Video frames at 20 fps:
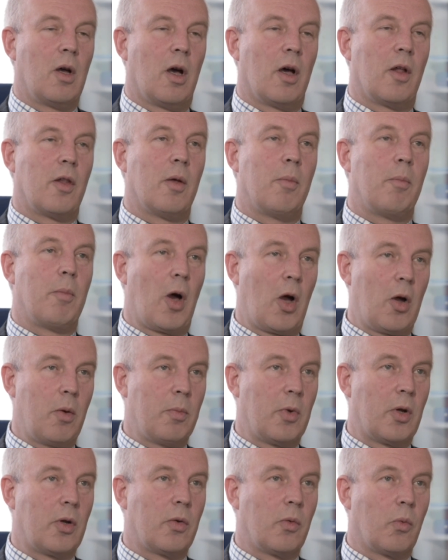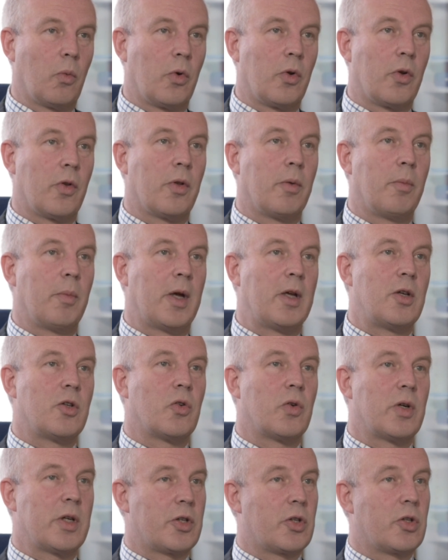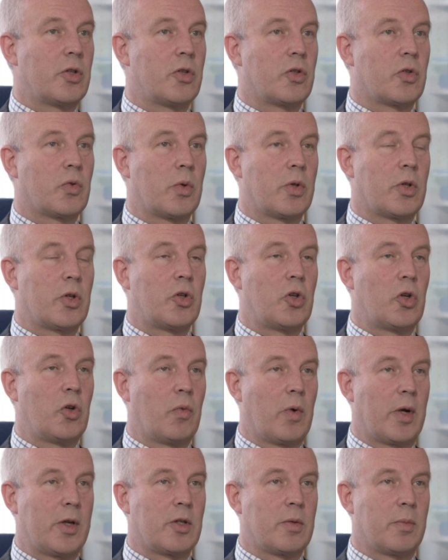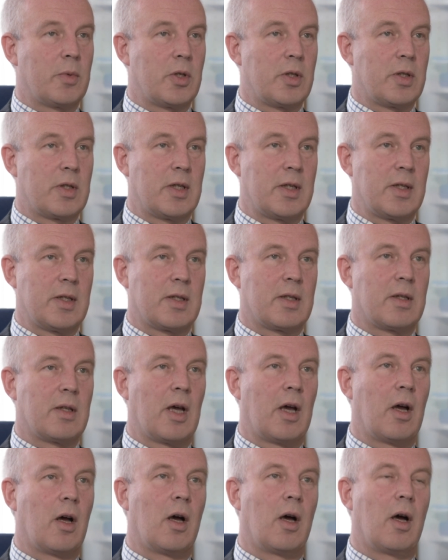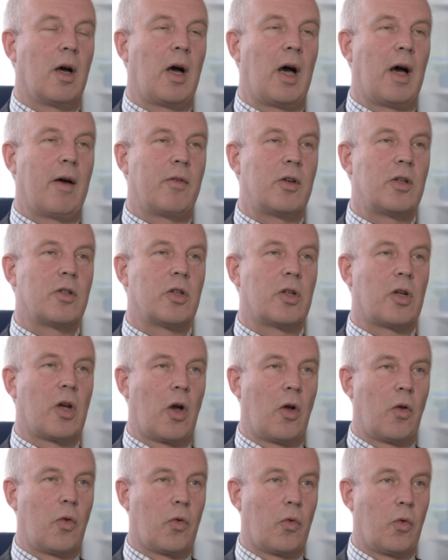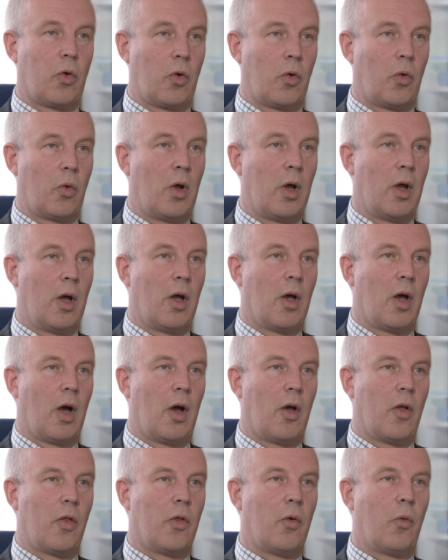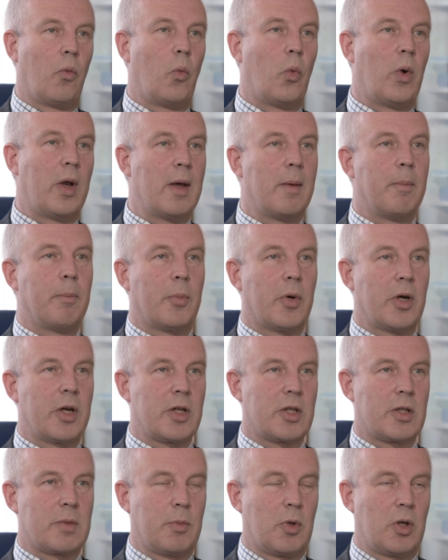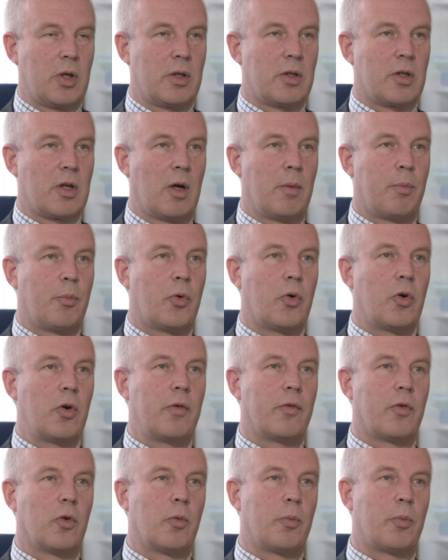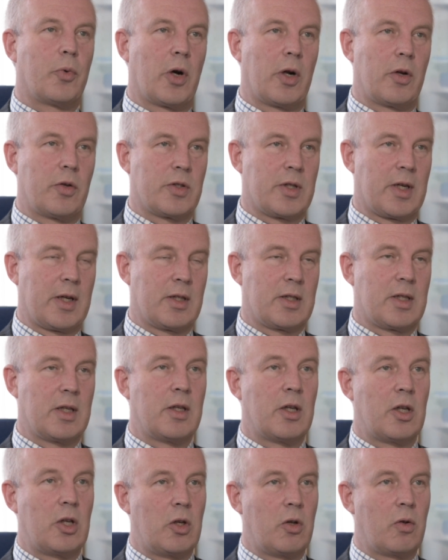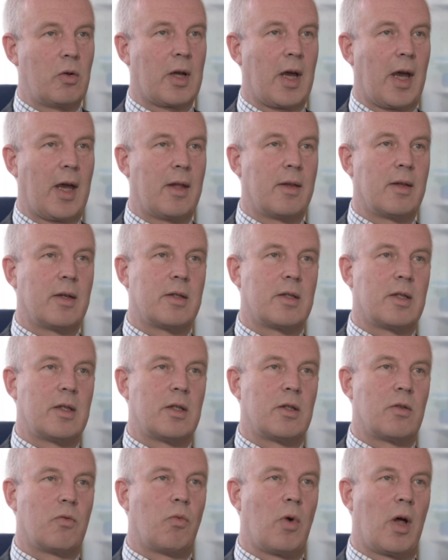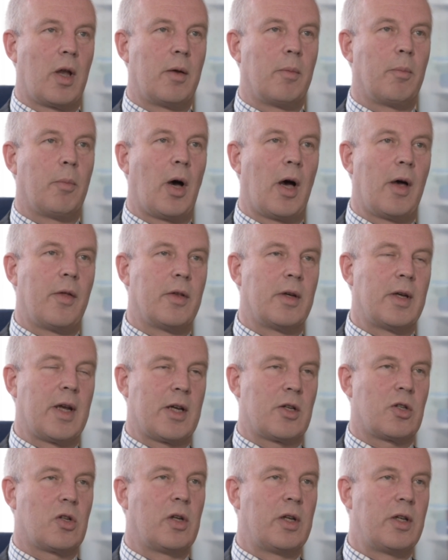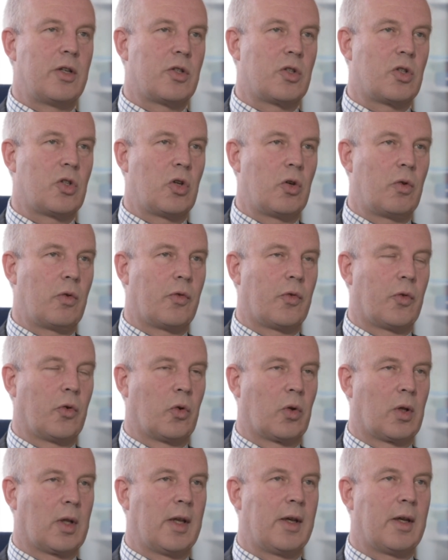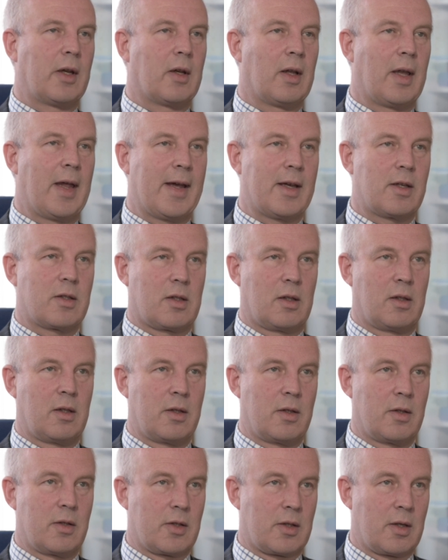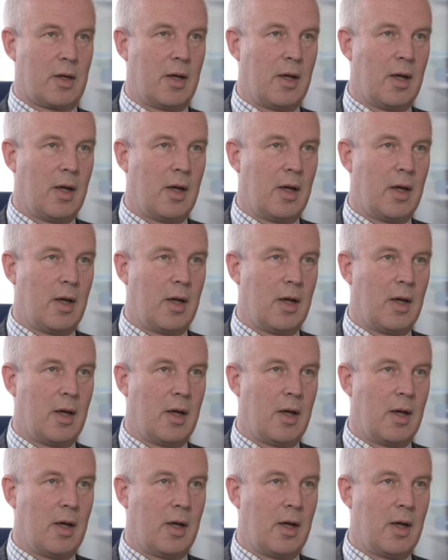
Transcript: At the moment, one of the major issues with the new regimens is they are having to go through the reimbursement approval process. In the UK, this is run by the National Institute for Clinical Excellence.